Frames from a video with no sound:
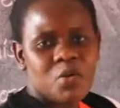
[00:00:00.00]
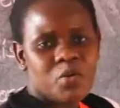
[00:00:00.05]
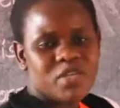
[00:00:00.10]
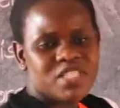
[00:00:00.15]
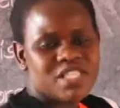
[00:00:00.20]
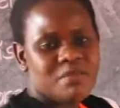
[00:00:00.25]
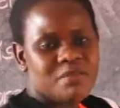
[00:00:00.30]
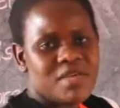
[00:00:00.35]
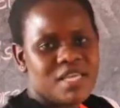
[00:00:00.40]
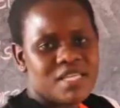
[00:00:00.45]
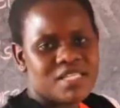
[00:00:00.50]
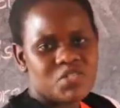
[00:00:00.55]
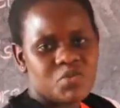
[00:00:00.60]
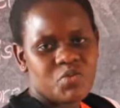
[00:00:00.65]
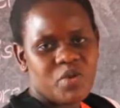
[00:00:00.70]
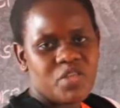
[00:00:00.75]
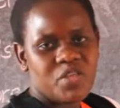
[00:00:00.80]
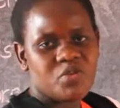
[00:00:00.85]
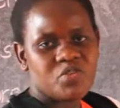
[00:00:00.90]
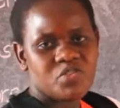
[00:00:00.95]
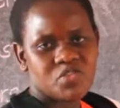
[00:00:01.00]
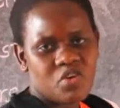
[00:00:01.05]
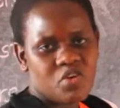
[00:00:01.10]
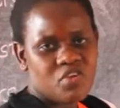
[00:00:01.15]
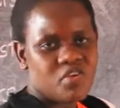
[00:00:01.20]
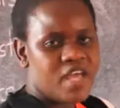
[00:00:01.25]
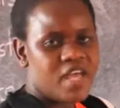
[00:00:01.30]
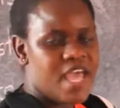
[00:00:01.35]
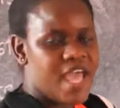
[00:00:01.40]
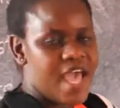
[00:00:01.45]
Which means we use
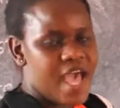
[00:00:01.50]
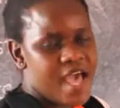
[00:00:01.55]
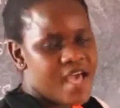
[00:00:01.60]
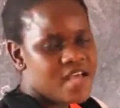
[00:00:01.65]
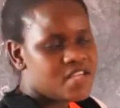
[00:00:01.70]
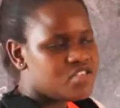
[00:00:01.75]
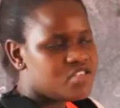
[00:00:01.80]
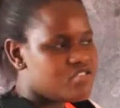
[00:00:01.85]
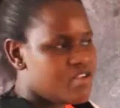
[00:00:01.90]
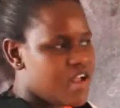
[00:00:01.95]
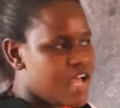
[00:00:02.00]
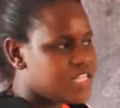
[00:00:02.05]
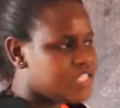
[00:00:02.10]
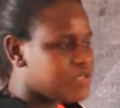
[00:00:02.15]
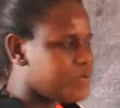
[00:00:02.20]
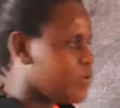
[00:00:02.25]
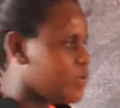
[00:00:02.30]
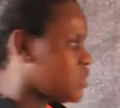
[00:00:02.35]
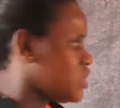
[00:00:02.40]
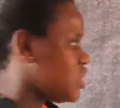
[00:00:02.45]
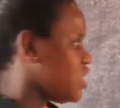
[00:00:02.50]
on air transport?